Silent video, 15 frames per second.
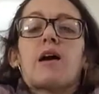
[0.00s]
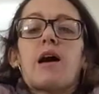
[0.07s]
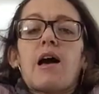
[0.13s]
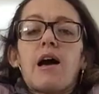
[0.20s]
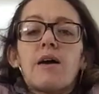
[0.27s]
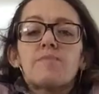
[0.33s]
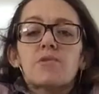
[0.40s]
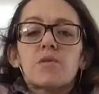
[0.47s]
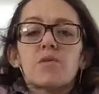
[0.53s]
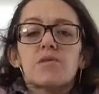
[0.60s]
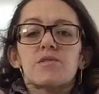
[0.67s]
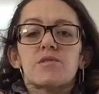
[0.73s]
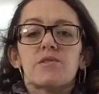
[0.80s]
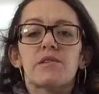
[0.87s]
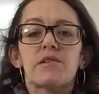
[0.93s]
up
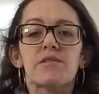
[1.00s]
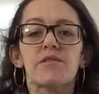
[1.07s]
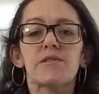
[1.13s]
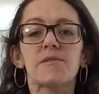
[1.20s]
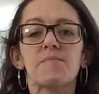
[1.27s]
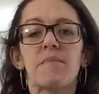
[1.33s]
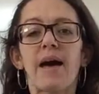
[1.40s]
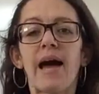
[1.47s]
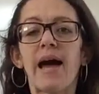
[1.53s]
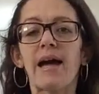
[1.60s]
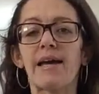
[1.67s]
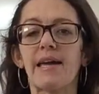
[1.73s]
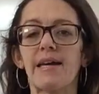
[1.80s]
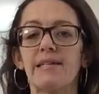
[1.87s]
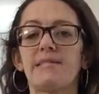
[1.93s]
towards your ears,
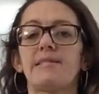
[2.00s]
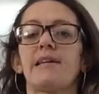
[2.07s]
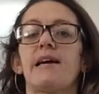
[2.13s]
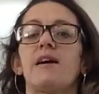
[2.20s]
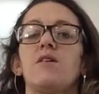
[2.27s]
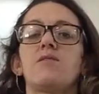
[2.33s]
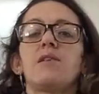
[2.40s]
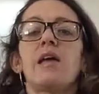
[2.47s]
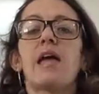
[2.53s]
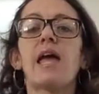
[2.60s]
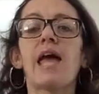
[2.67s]
back and down.